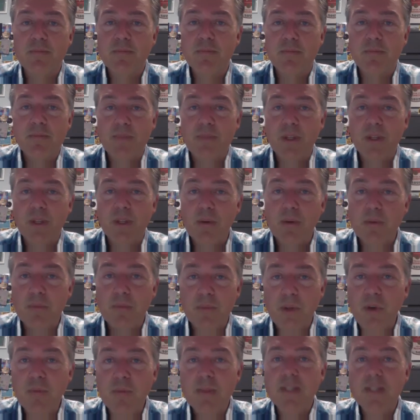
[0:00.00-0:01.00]
you know,
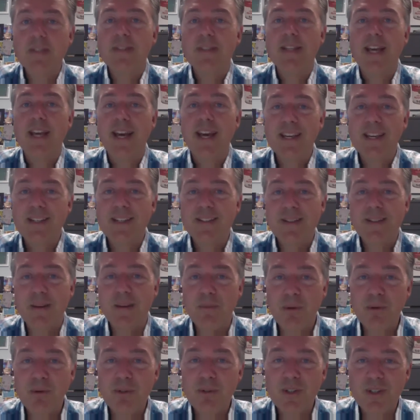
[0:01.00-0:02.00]
human-sized
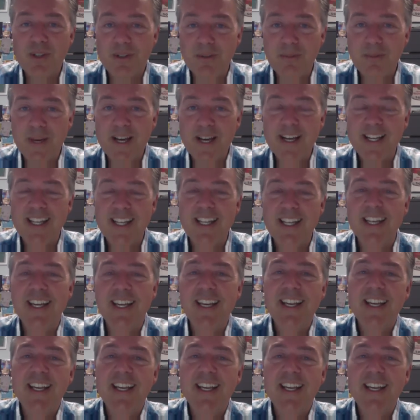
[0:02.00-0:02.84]
emotional body